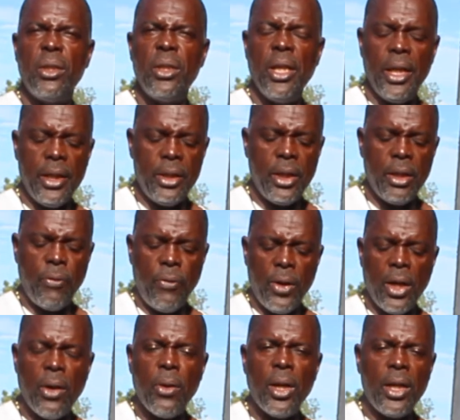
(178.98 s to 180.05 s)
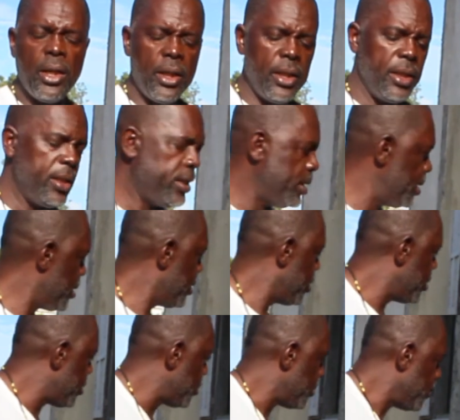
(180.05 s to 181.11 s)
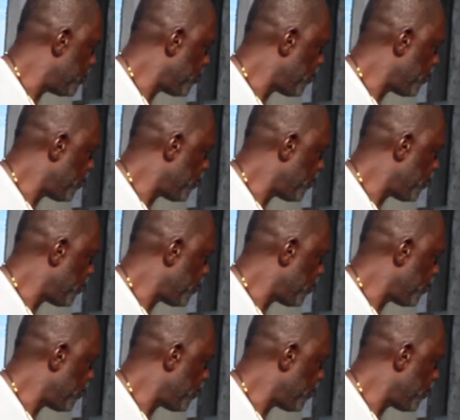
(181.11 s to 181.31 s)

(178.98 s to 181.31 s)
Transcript: into the flour to